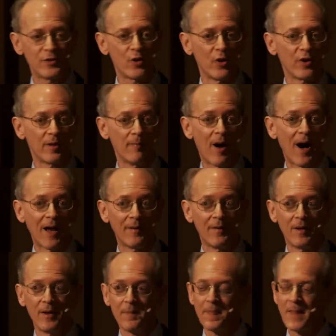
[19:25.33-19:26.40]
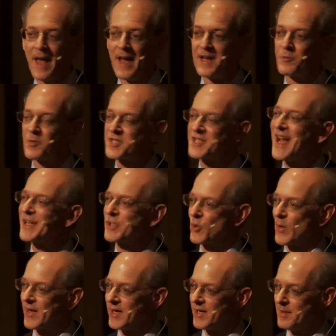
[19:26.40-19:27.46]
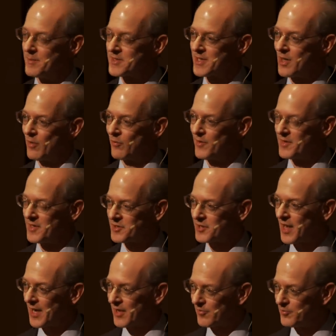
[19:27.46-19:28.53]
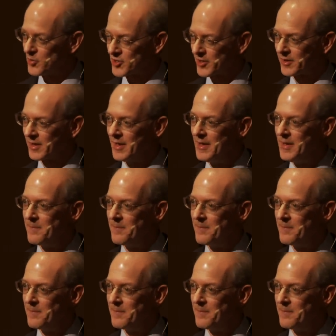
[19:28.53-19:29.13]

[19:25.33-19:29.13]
turned him on, and he was saturating himself in this kind of music,